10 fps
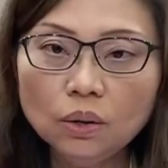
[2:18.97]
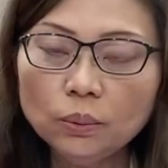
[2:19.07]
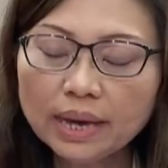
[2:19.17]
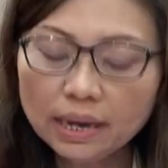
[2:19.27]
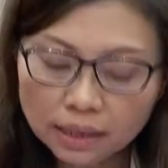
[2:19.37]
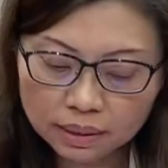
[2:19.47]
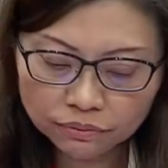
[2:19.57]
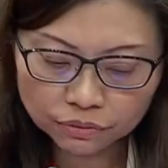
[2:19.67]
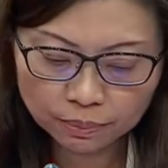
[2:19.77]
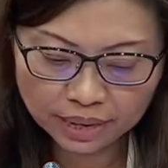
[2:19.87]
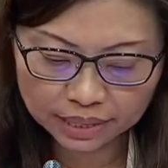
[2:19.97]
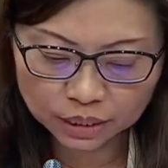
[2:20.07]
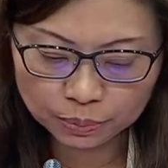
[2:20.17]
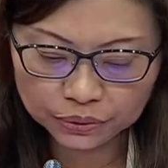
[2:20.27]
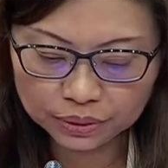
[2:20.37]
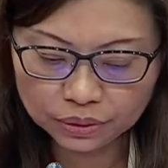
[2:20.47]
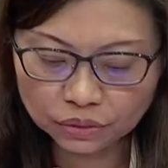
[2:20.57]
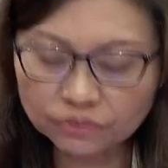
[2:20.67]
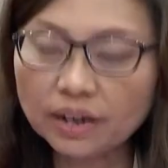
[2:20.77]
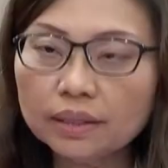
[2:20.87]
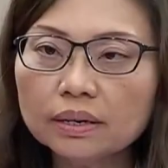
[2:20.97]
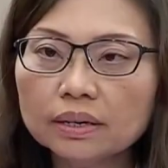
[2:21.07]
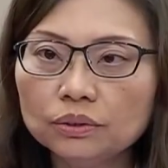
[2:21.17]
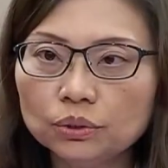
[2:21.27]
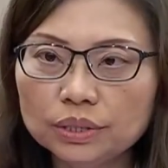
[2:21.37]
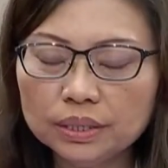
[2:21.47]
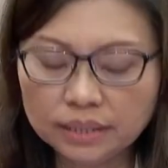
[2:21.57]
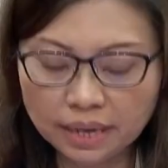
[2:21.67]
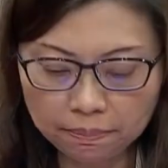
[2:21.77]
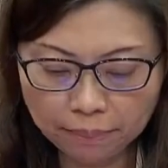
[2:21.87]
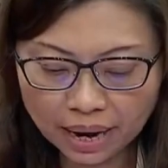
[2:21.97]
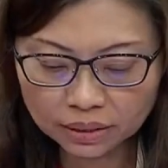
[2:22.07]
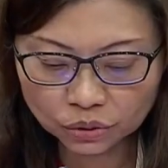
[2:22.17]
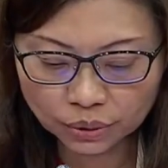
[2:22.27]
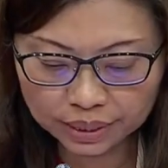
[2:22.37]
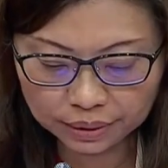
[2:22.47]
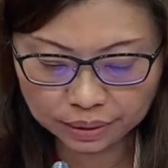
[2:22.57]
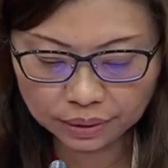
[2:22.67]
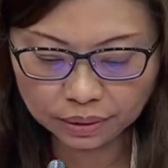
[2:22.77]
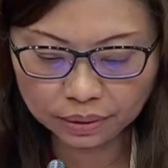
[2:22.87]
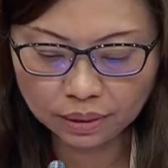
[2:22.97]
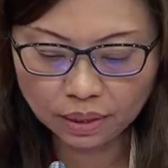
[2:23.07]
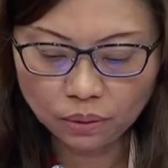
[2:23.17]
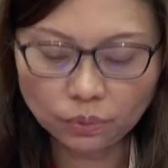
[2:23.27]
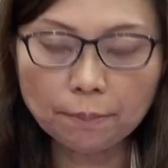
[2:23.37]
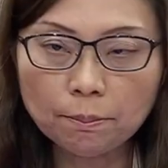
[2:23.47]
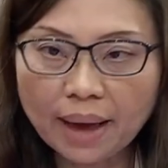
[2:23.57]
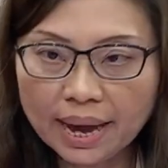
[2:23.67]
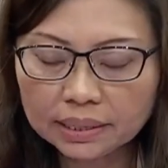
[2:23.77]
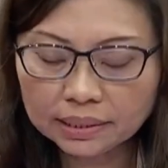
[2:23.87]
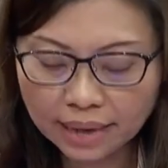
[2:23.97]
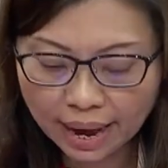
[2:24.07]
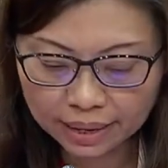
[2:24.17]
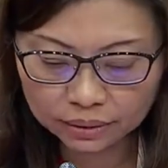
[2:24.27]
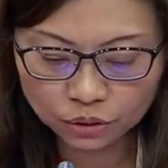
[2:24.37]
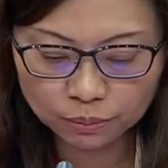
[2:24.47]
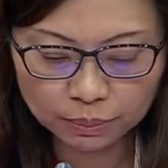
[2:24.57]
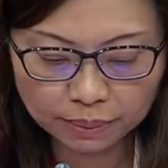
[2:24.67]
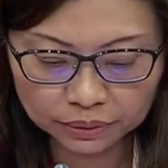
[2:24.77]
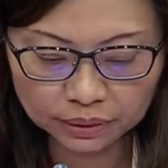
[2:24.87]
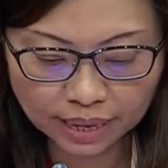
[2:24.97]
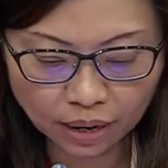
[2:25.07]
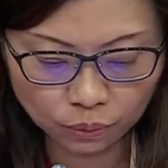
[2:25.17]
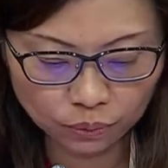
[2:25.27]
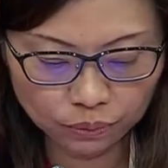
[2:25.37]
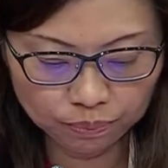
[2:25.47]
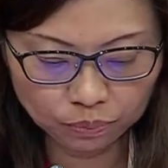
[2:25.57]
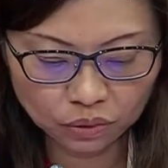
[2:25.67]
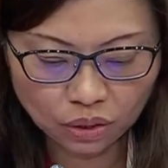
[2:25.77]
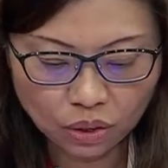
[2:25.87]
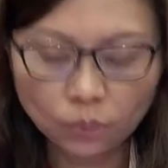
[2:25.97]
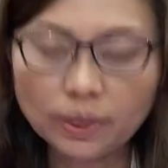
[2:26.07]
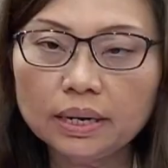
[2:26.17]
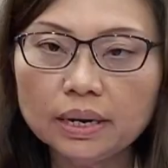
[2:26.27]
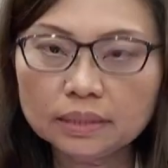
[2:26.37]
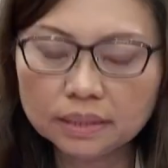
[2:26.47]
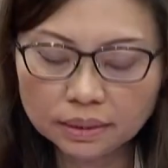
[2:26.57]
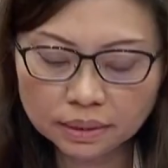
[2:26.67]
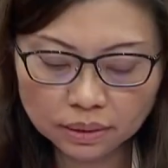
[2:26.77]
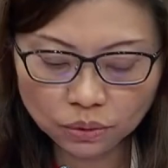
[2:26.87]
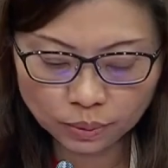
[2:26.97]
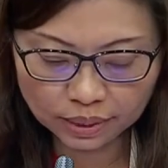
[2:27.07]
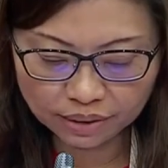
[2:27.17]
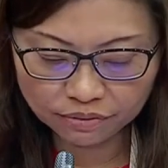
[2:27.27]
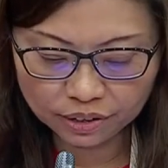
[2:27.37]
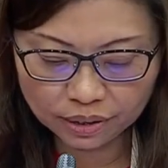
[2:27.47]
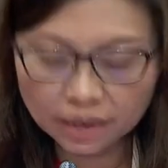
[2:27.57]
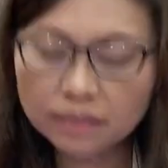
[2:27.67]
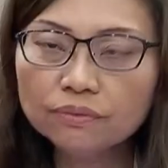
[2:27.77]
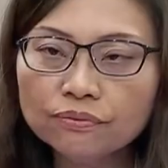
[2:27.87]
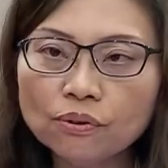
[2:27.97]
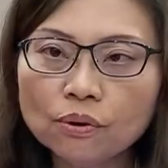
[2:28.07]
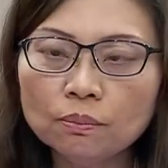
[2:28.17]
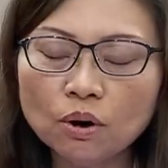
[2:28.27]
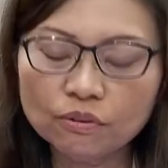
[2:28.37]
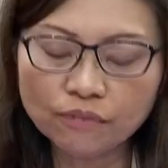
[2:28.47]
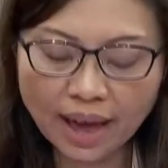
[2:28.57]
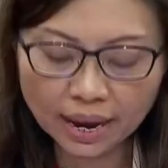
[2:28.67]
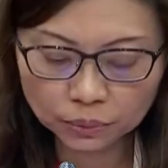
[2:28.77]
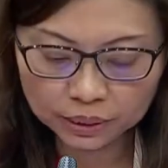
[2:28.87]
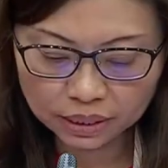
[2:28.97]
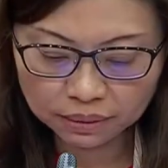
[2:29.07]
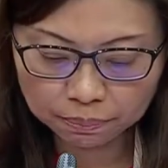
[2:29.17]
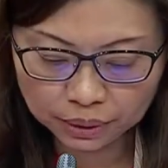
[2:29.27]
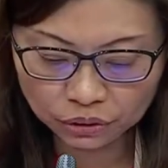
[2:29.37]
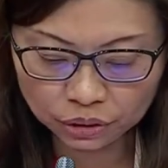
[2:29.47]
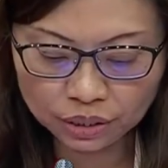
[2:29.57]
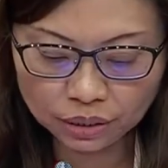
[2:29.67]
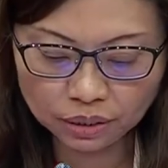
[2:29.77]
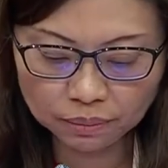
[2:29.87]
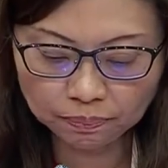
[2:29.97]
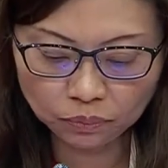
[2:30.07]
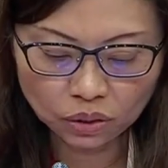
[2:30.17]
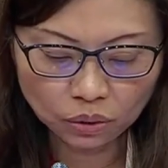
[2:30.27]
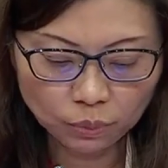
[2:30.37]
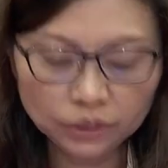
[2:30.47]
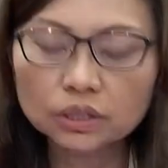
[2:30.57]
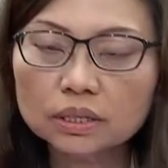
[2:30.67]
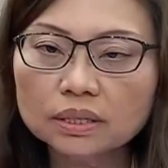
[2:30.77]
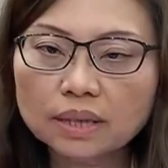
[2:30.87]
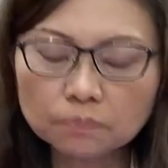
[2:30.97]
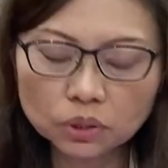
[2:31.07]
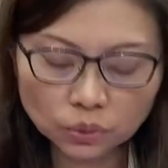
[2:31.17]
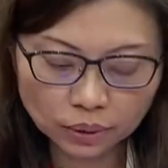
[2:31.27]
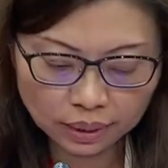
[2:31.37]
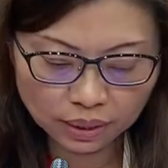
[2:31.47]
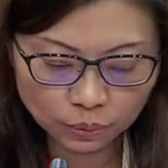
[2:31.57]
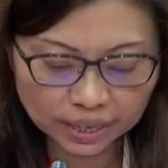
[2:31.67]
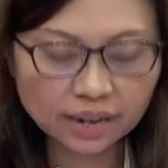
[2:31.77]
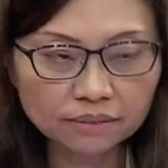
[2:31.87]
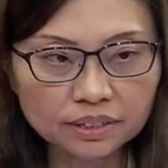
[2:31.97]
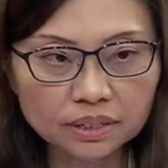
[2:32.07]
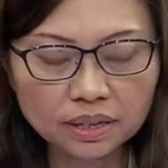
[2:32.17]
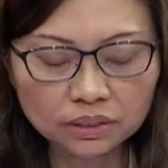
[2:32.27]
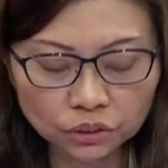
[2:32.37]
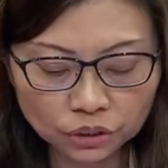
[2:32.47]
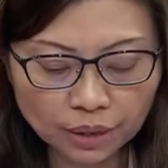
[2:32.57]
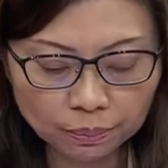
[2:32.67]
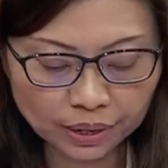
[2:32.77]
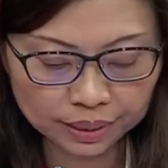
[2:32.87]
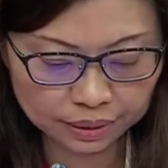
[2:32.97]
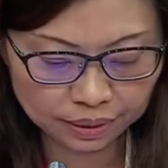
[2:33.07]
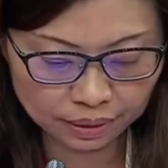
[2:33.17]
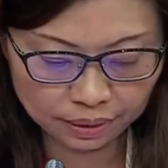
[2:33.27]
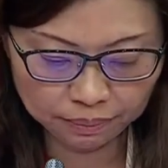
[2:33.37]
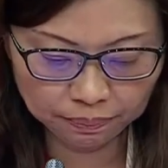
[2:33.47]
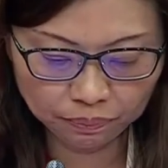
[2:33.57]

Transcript: We can learn from the experience of other countries in past crises when banks had to be bailed out, when assistance were given in the form of equity purchase, which subsequently recovered in share prices,